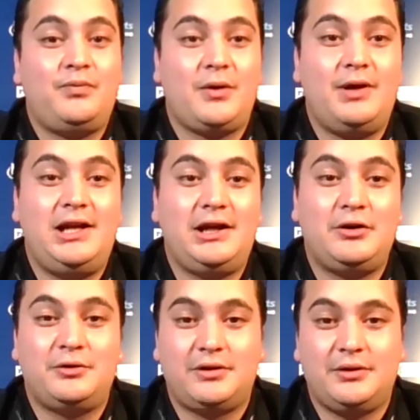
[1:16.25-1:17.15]
really
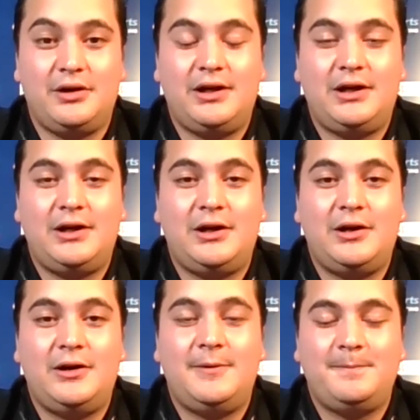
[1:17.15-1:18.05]
good uh,
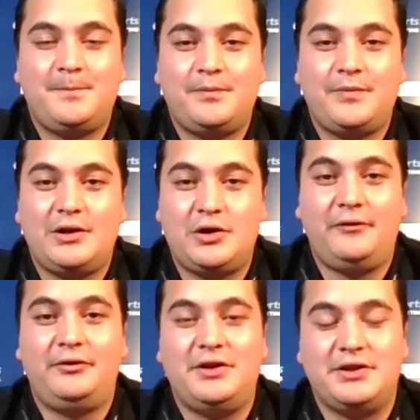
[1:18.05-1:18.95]
uh,
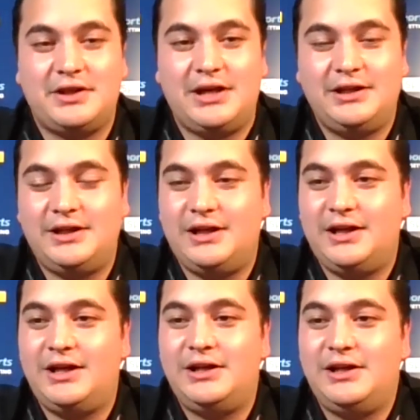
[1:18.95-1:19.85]
confidence. And,
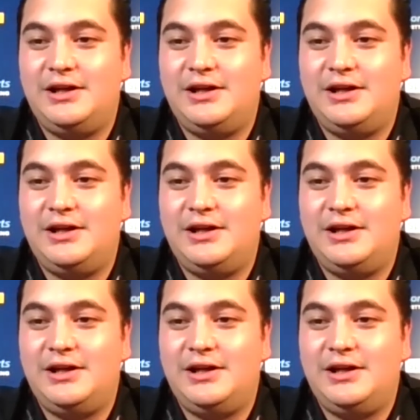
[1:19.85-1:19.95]
uh,